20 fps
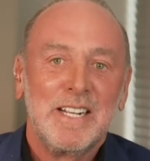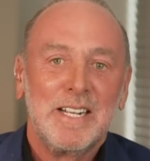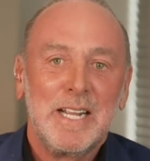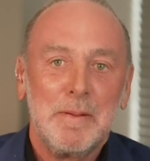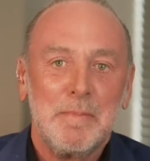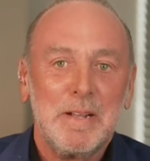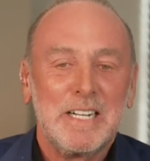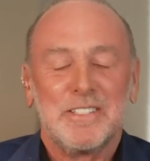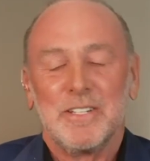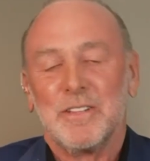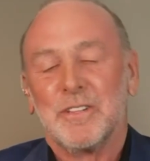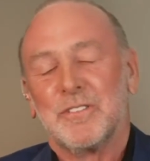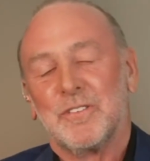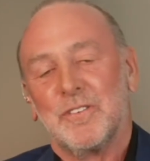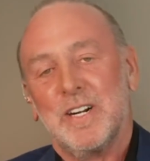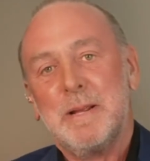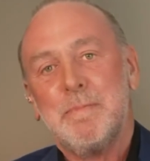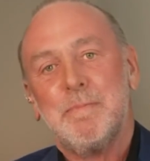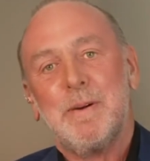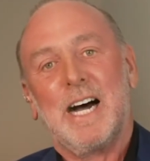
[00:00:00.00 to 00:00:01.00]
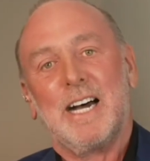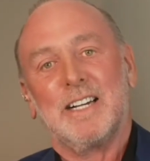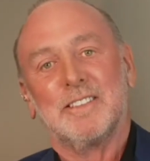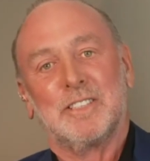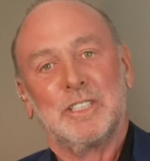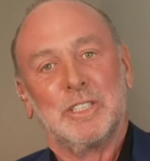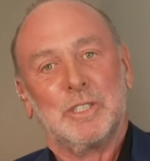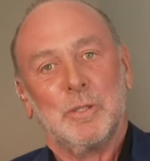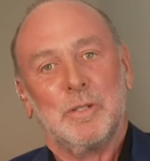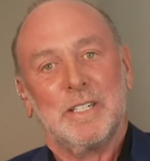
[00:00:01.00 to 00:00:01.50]
He mentioned 3
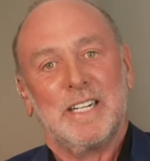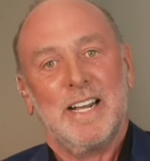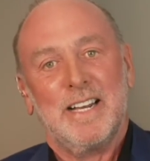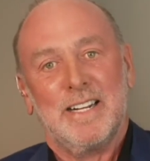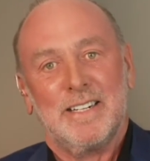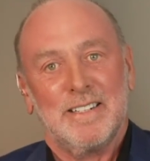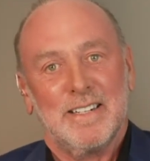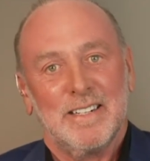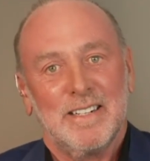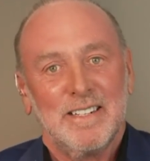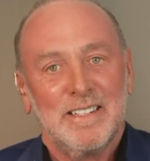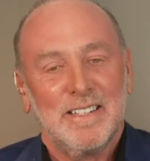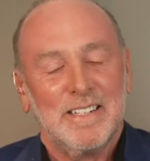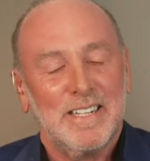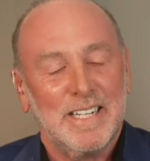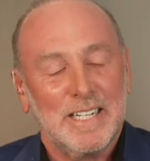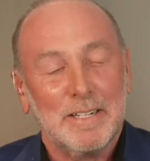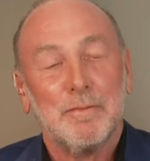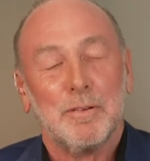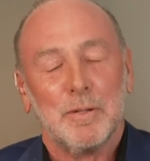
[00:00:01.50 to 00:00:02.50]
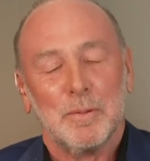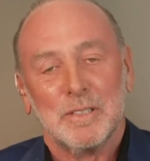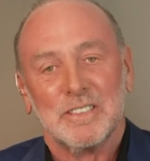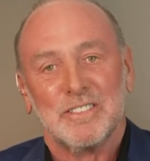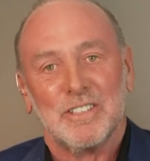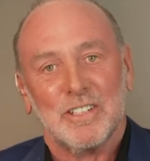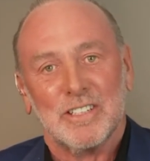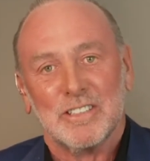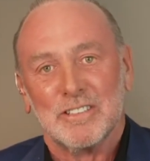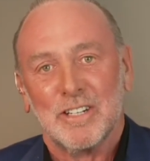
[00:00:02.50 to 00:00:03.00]
pastors who had had an
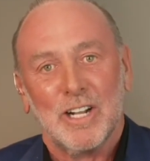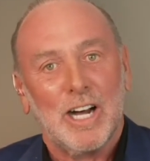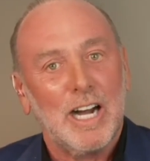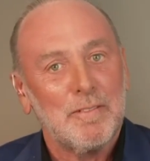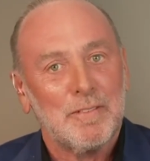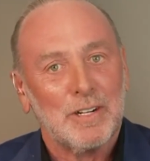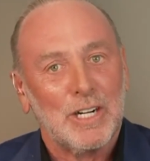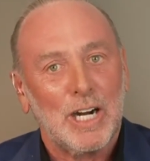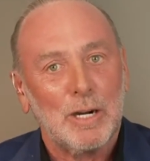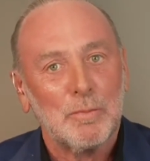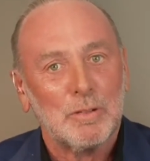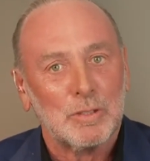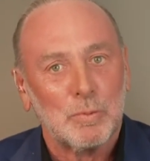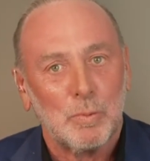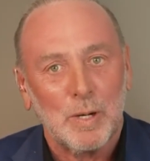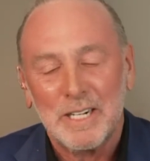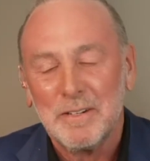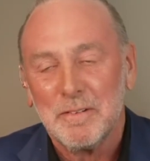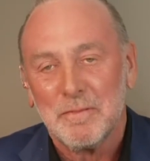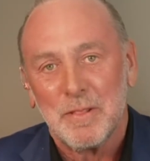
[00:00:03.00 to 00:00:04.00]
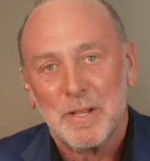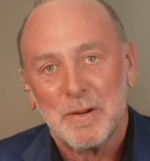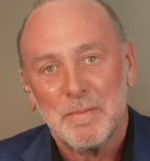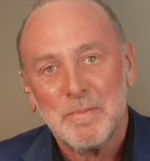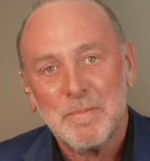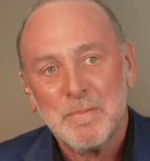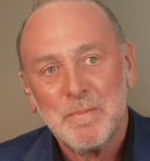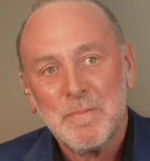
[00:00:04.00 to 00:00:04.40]
influence on his life, and I was one of them.